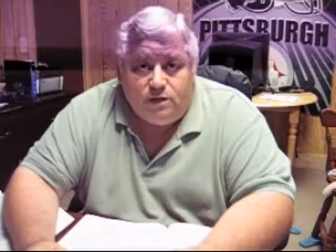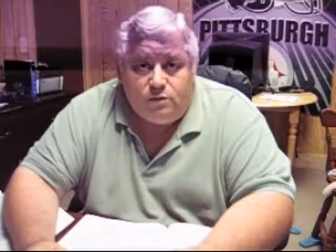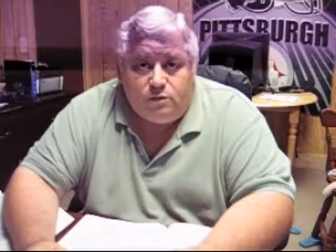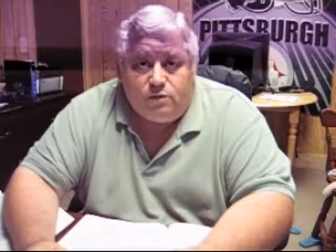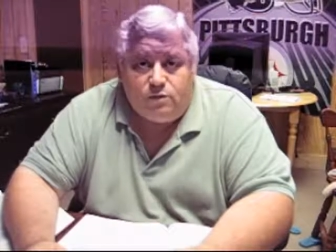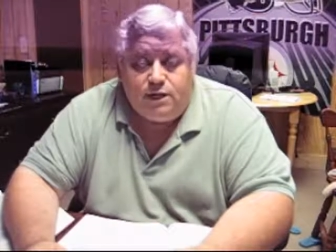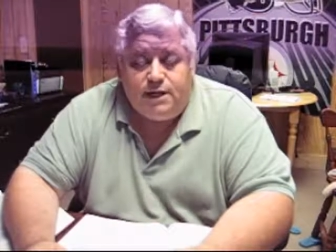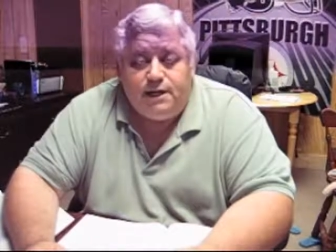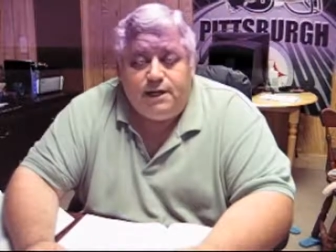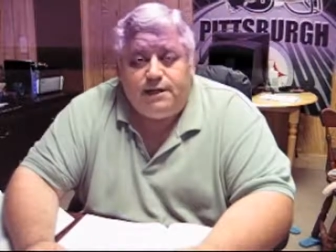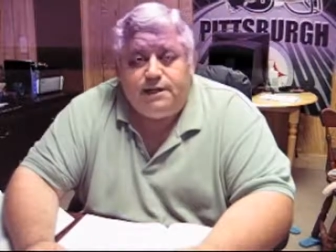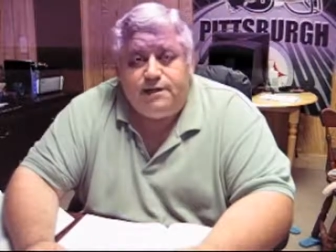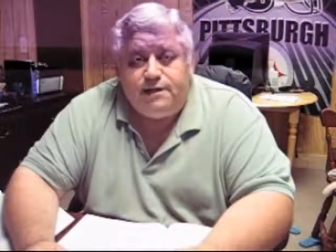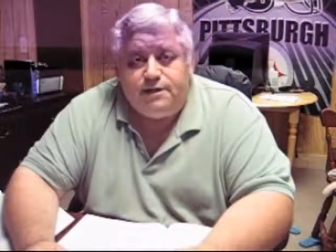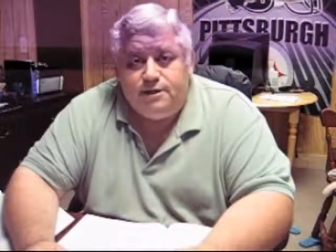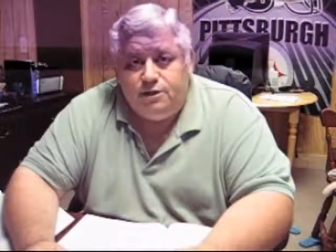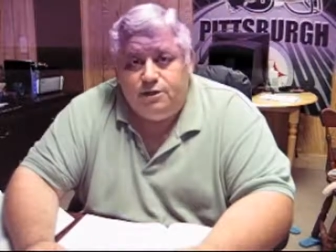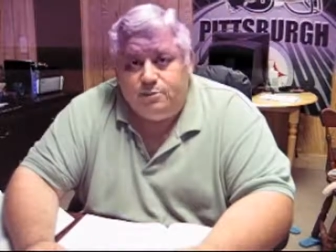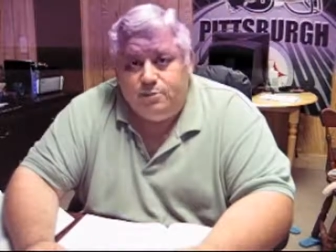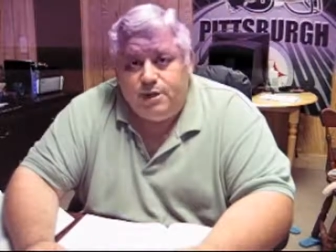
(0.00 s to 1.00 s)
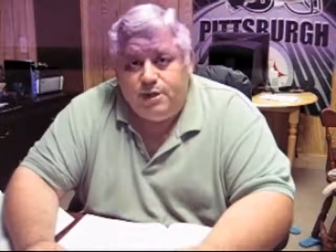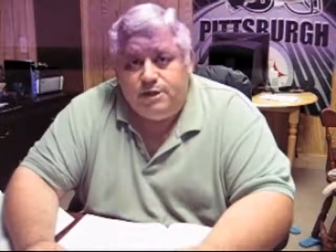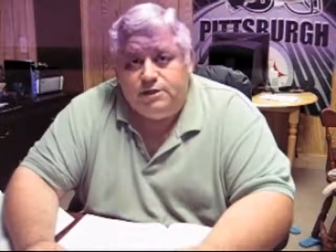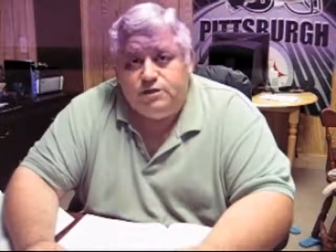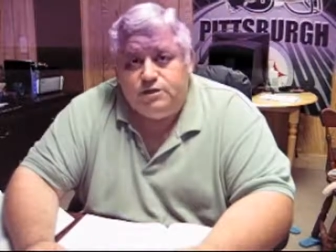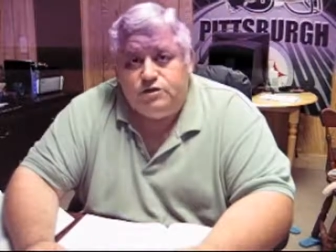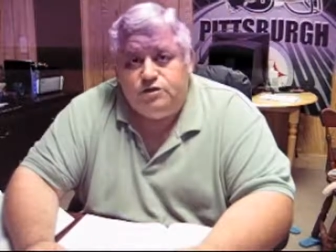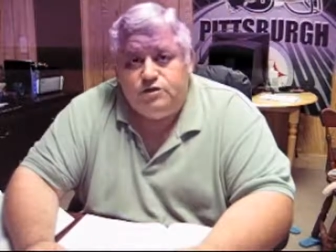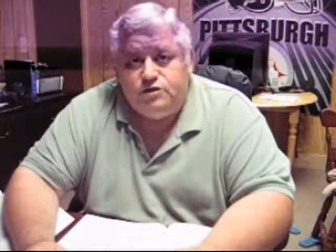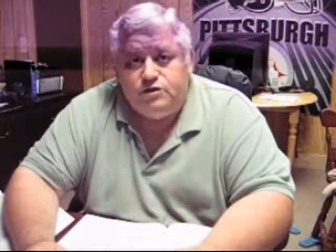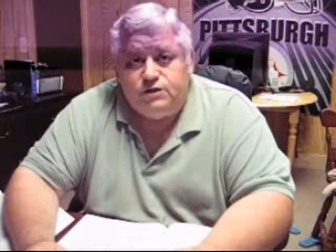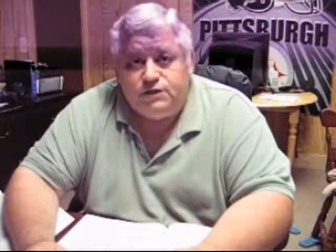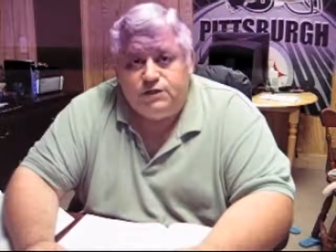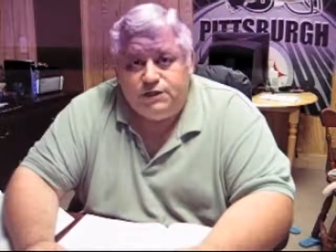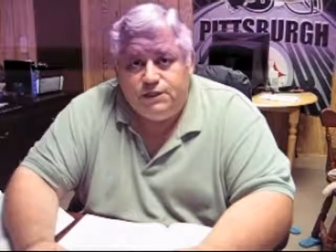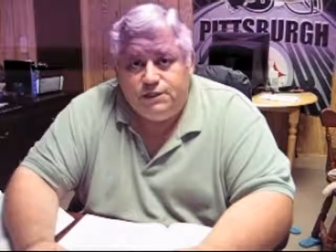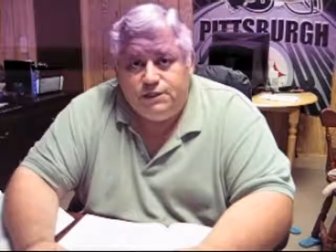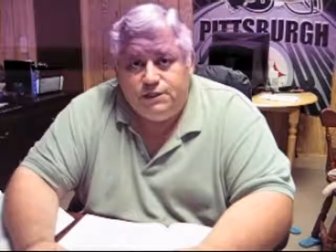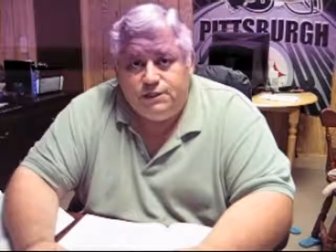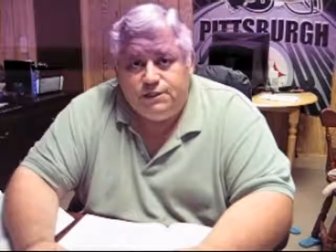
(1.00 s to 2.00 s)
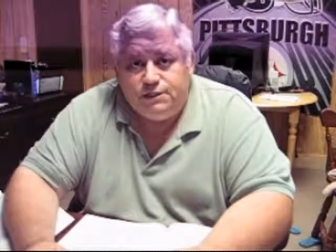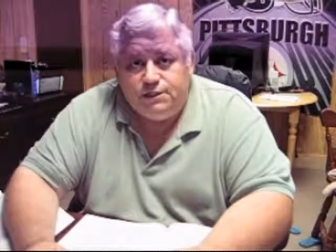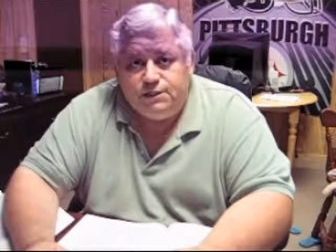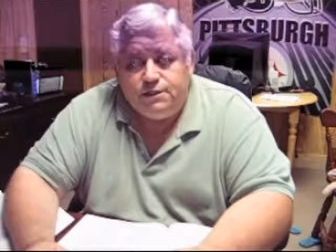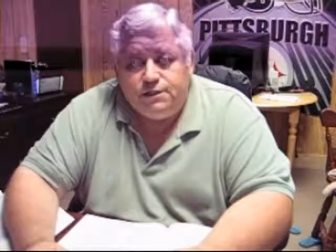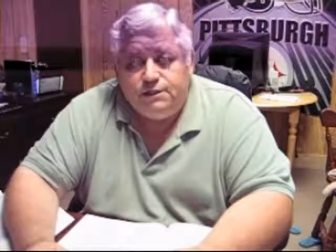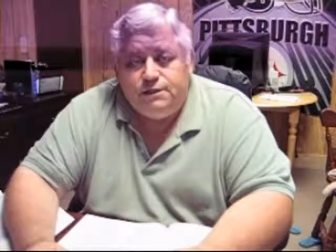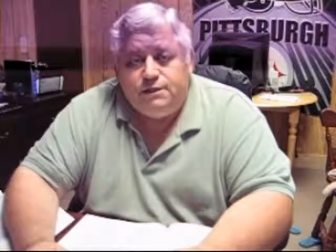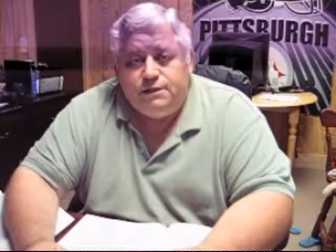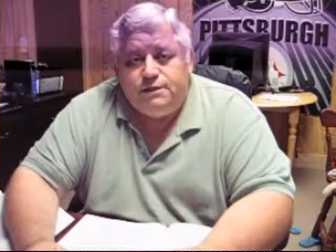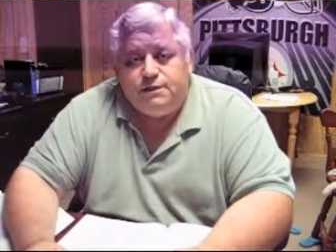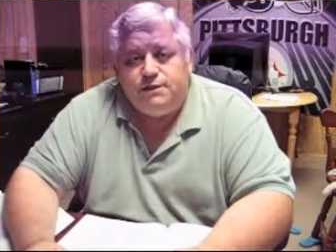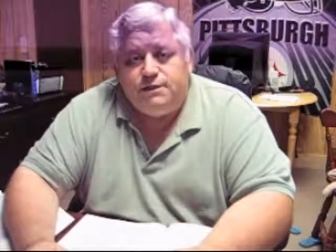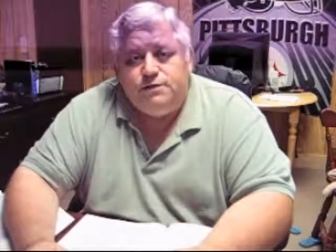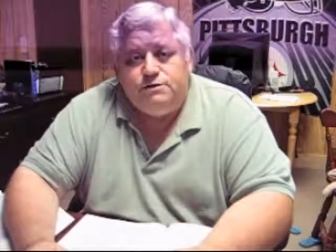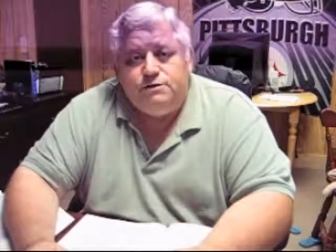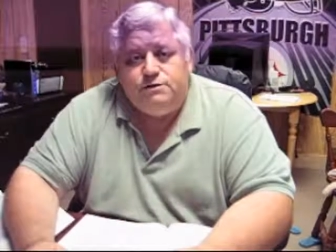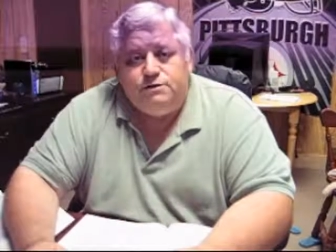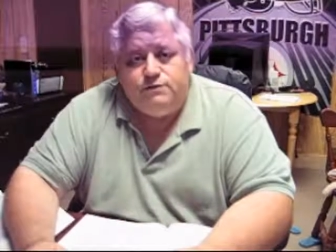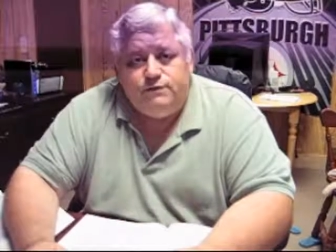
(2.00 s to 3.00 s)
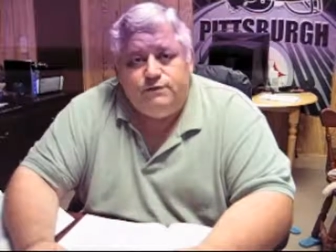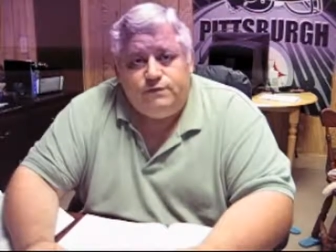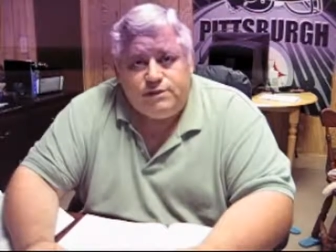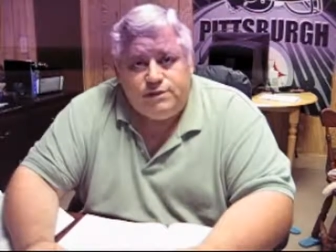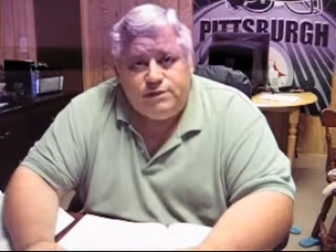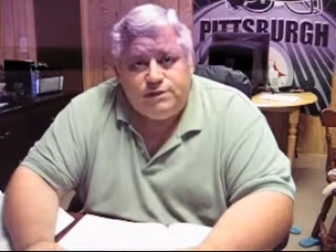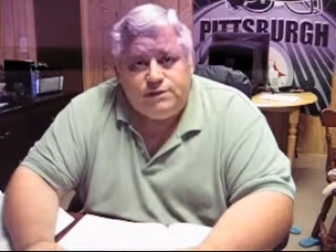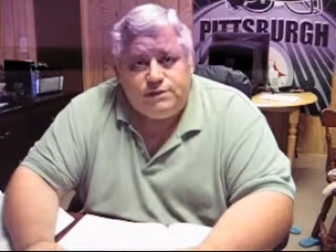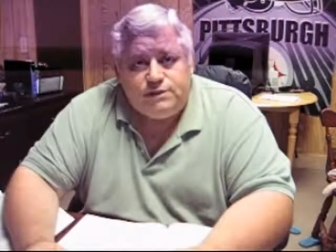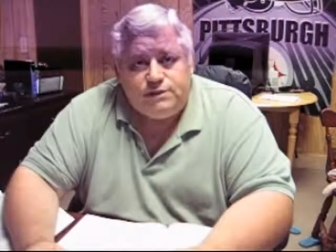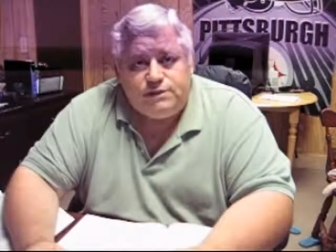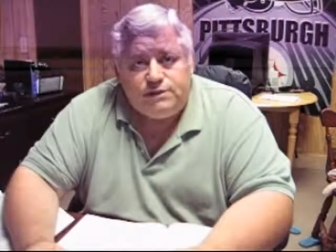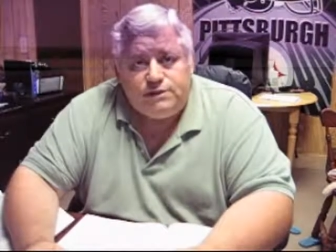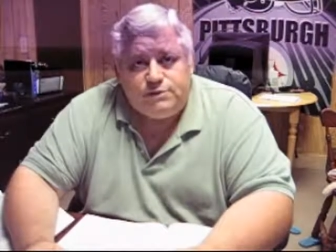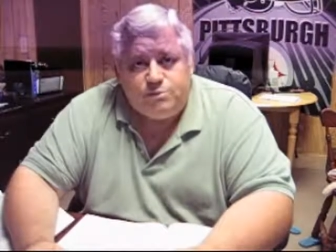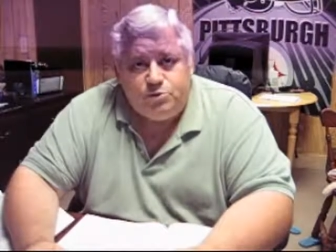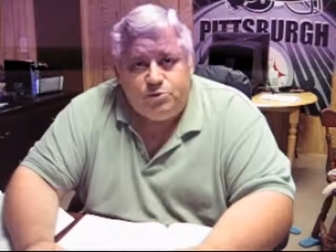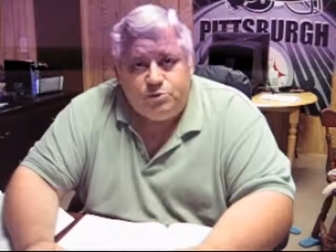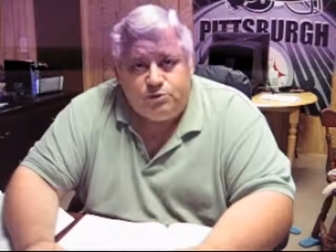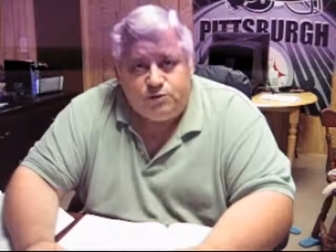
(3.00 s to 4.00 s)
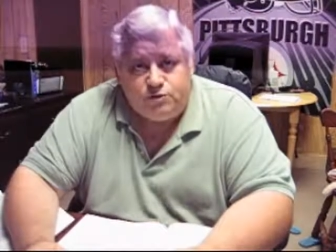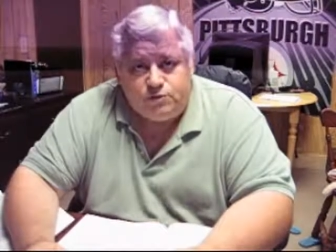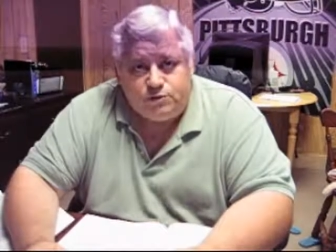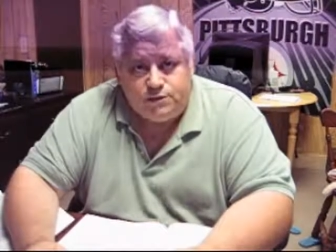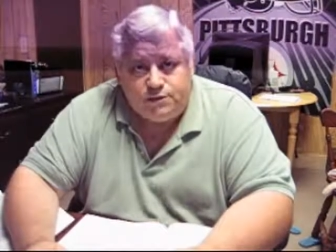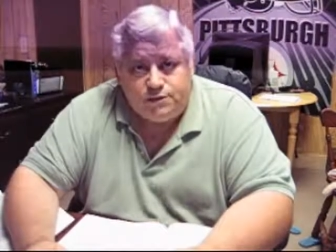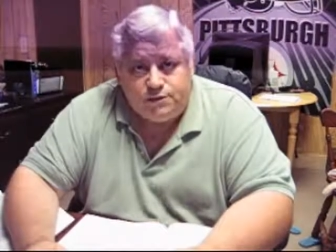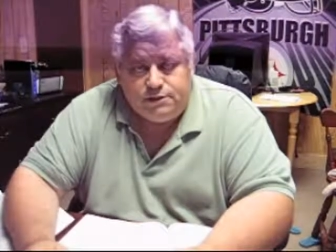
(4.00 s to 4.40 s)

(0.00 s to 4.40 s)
What I care about is you're studying and you're advancing spiritually.